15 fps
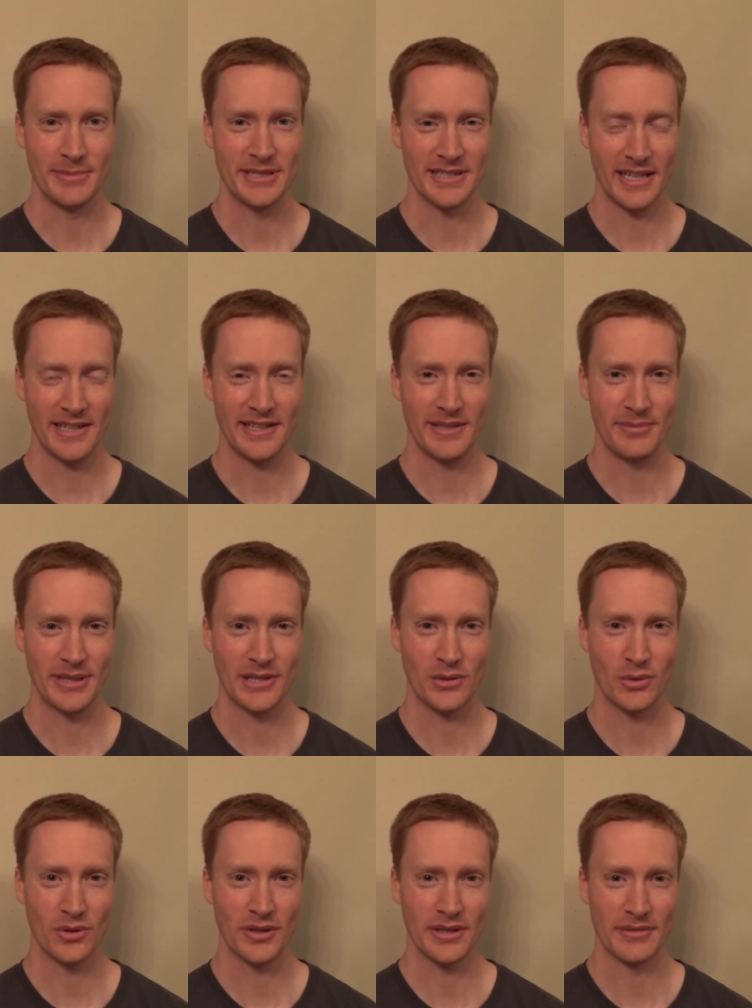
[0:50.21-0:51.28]
decided it'd be
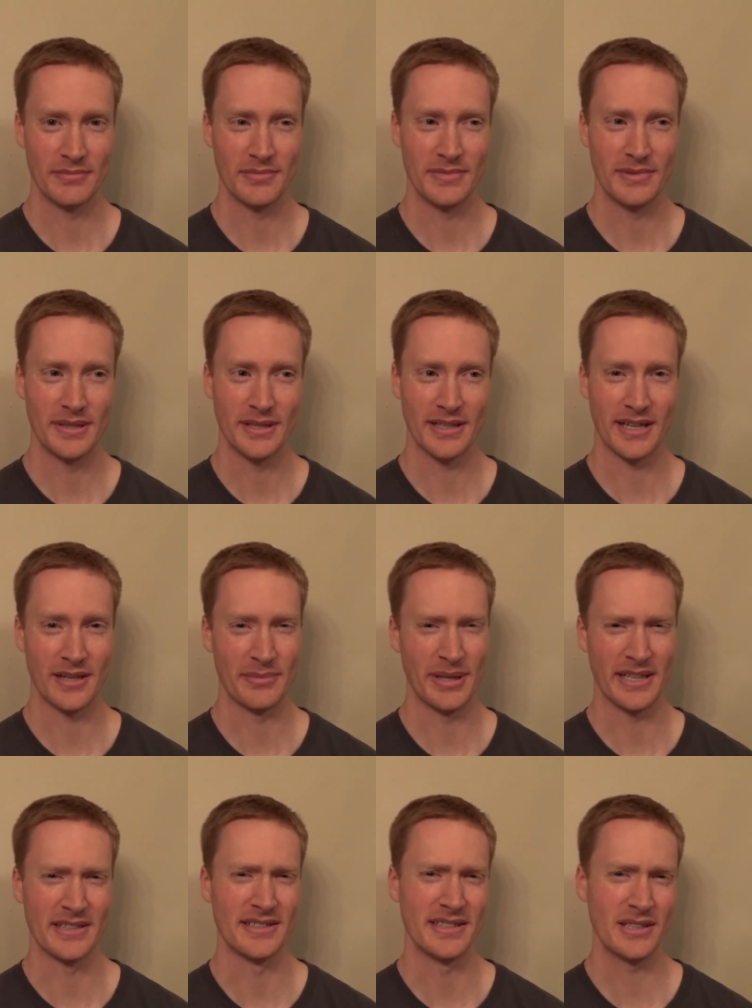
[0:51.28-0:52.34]
cool to kind of
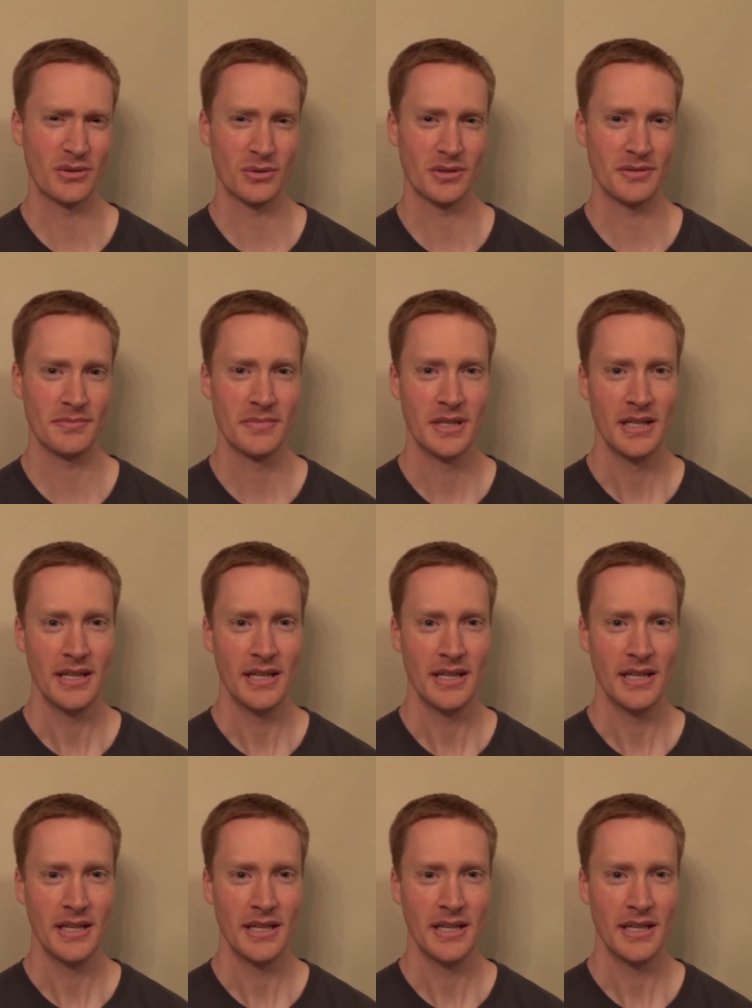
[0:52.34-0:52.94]
make a sequel.